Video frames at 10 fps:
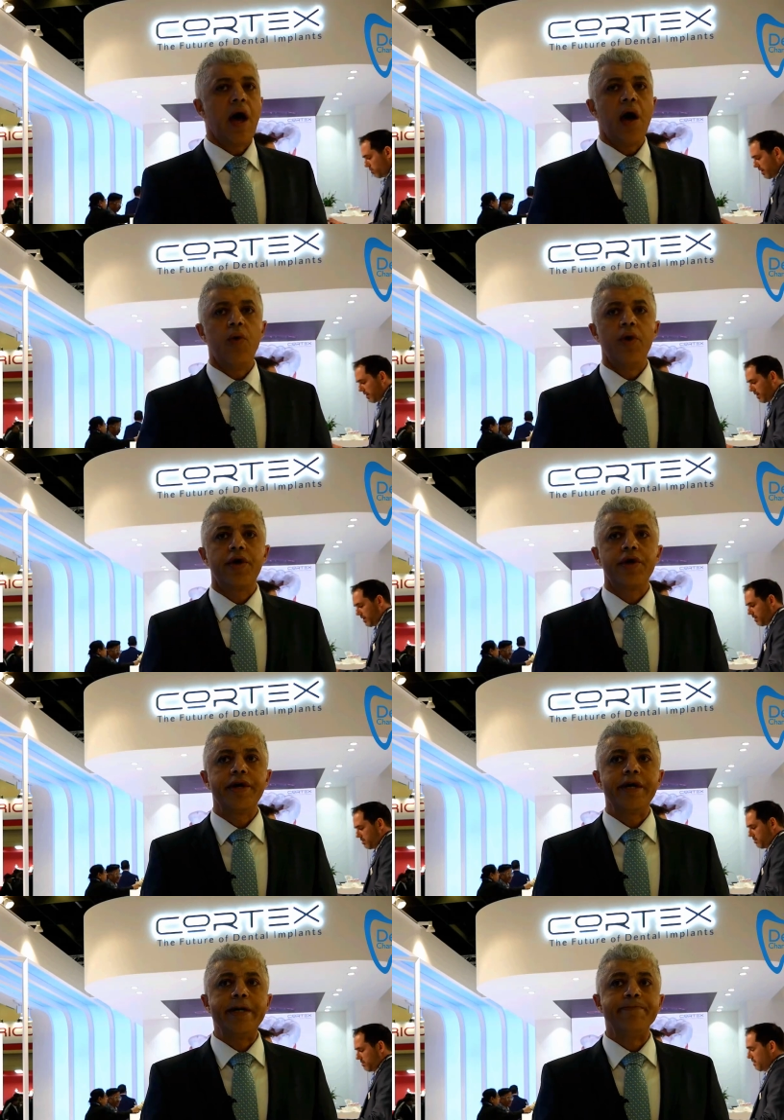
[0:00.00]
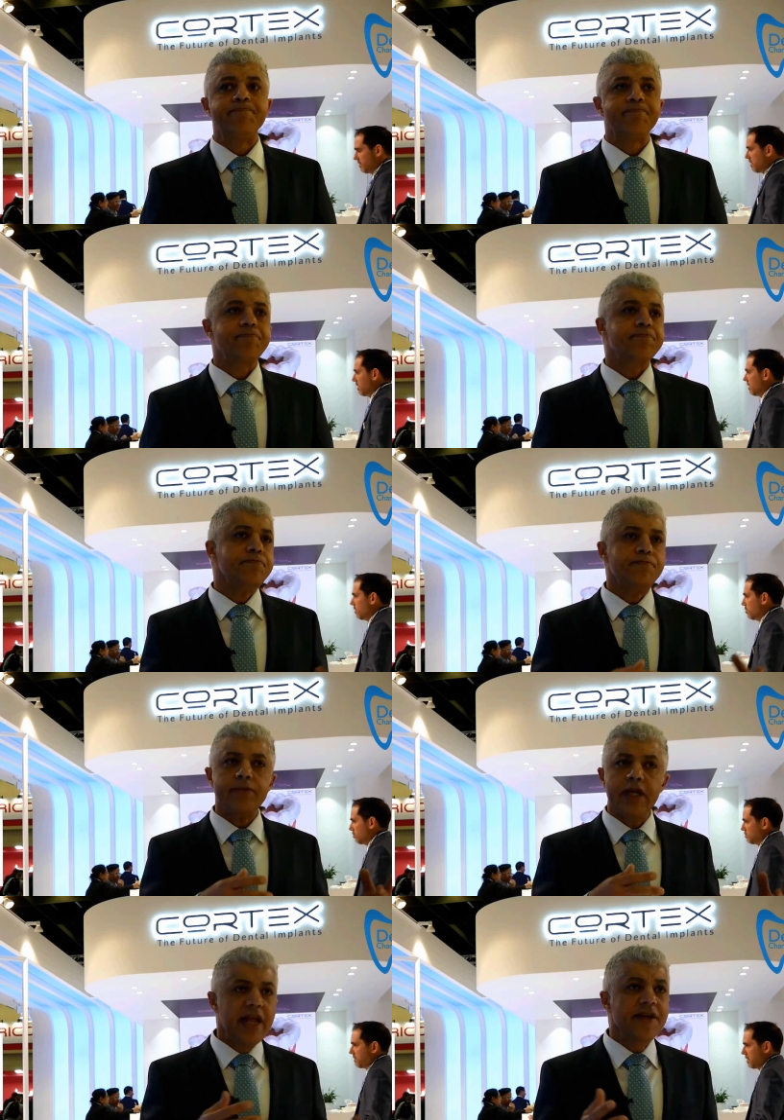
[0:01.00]
Our uh,
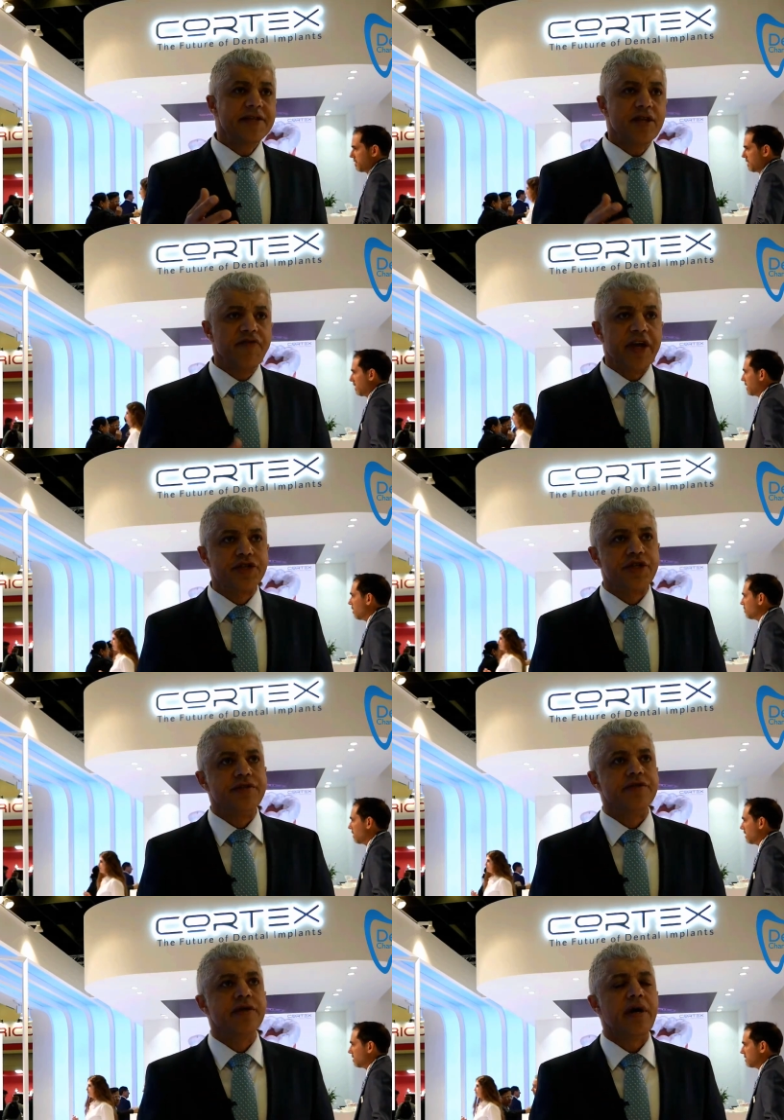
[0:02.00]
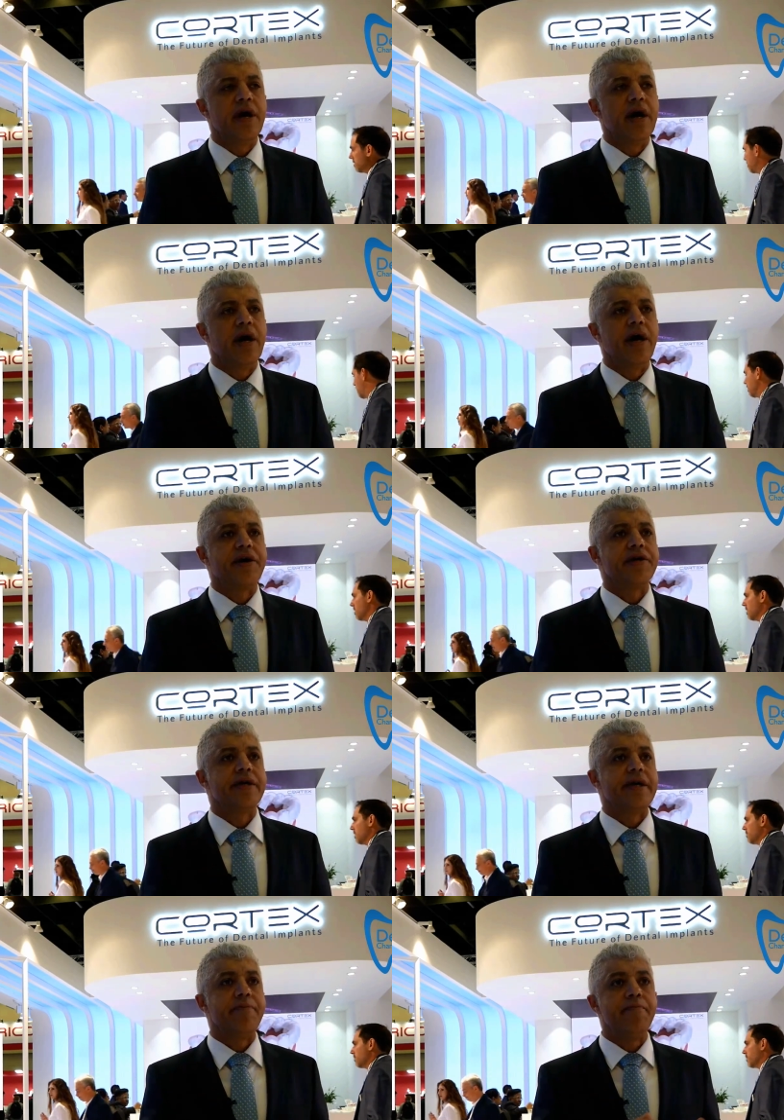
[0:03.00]
latest innovation are
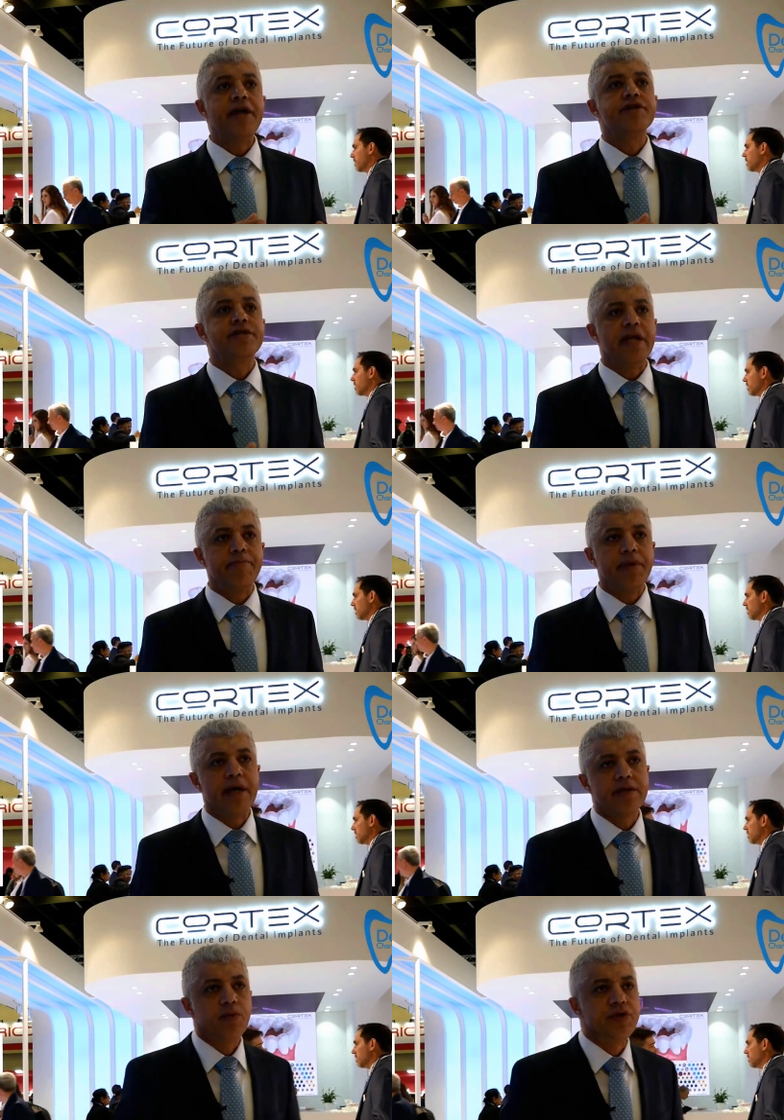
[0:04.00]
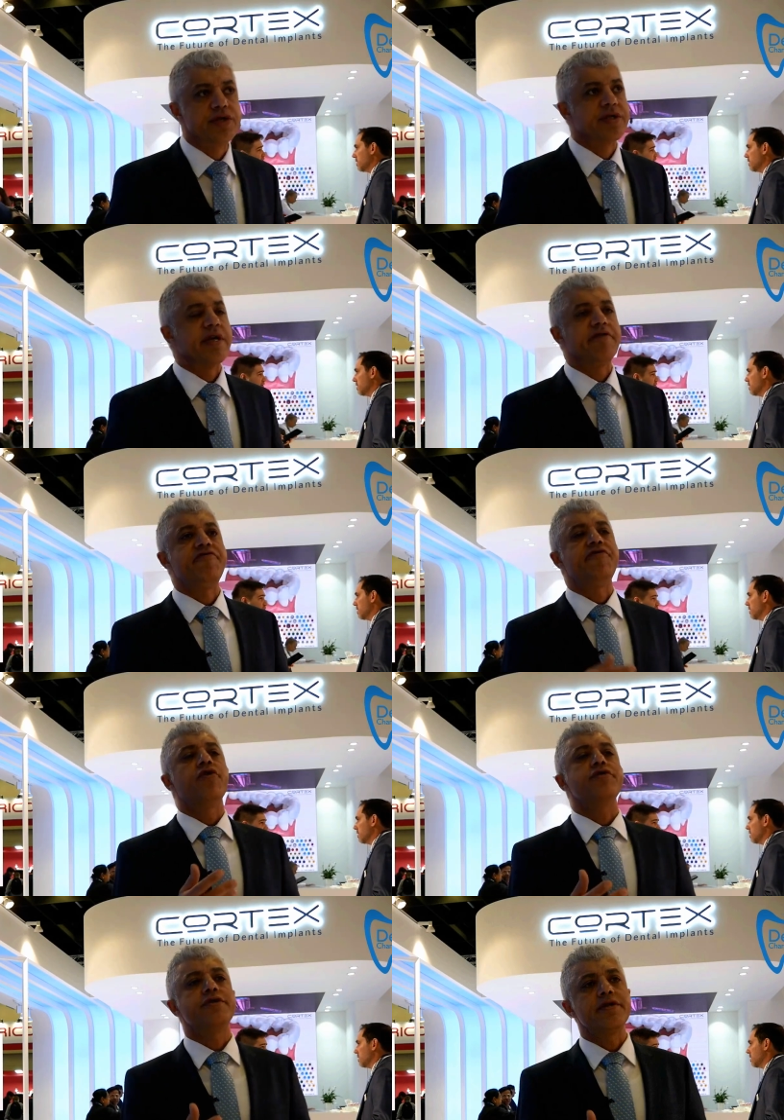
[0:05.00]
a Magix implant, which is the
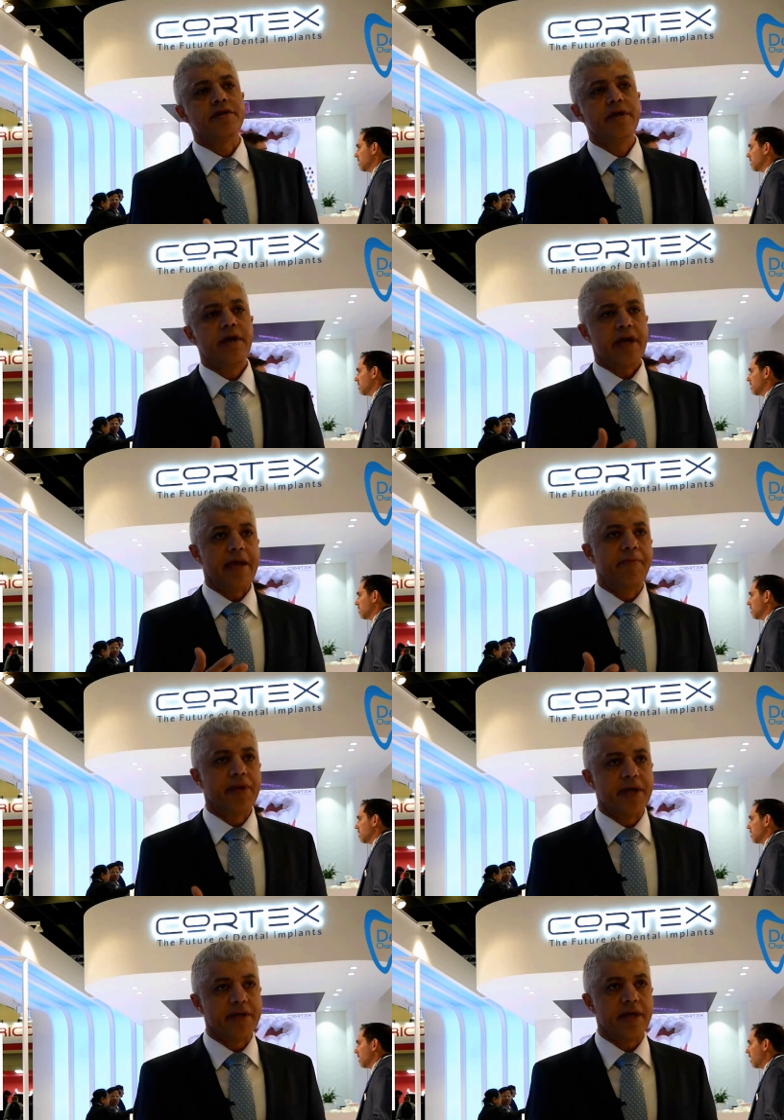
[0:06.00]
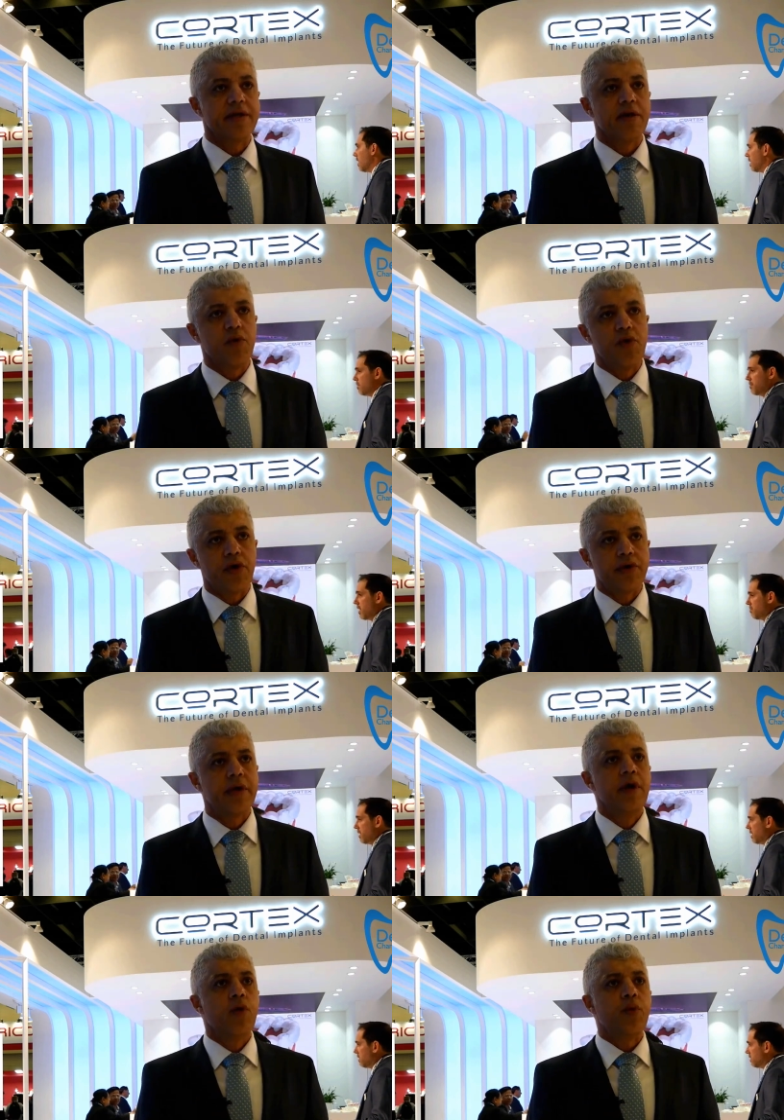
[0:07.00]
first implant in the world
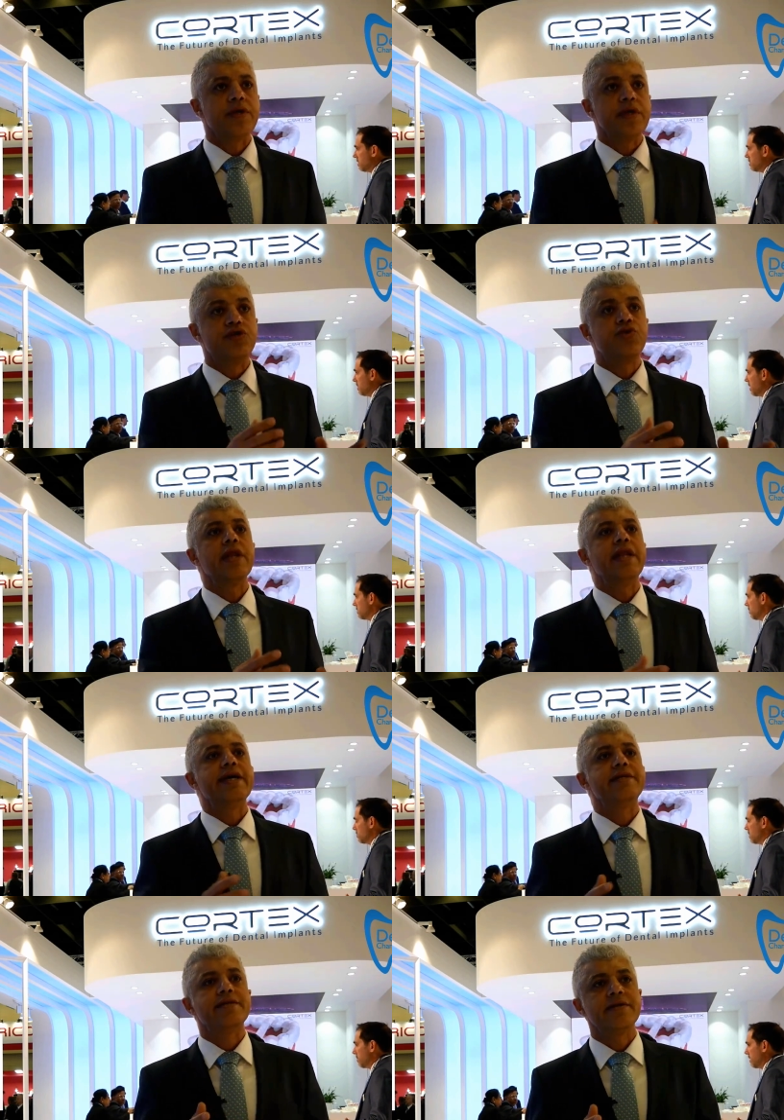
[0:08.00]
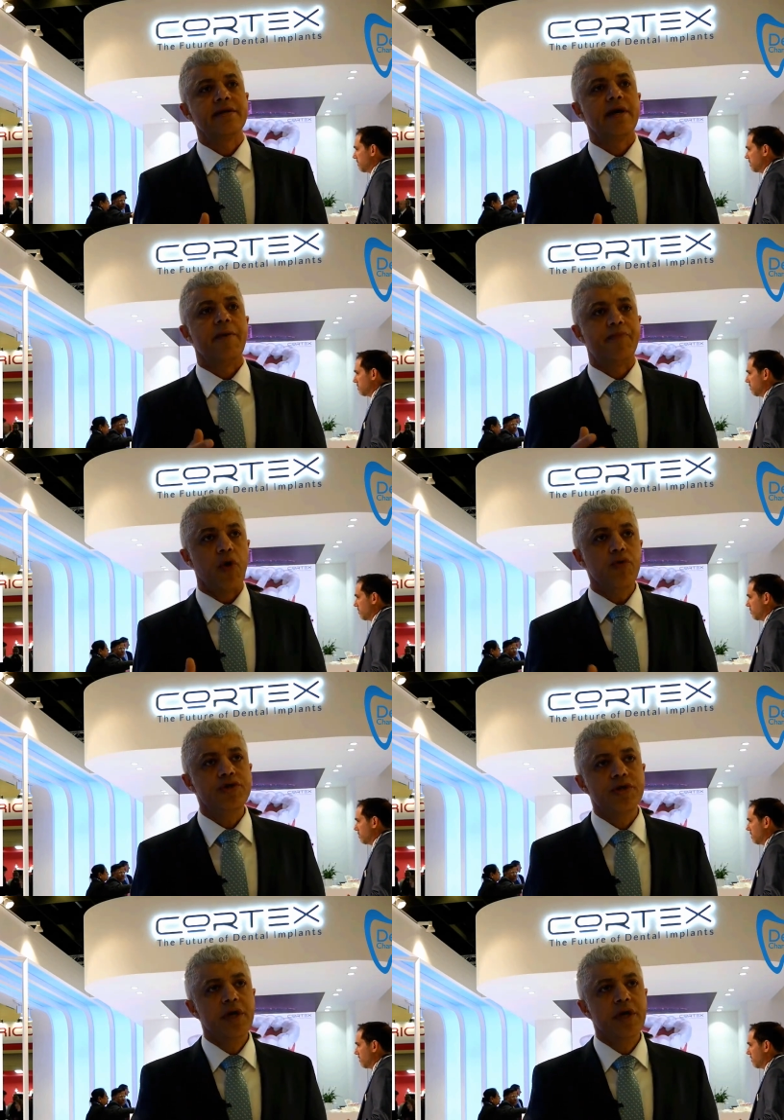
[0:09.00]
with drill-less approach.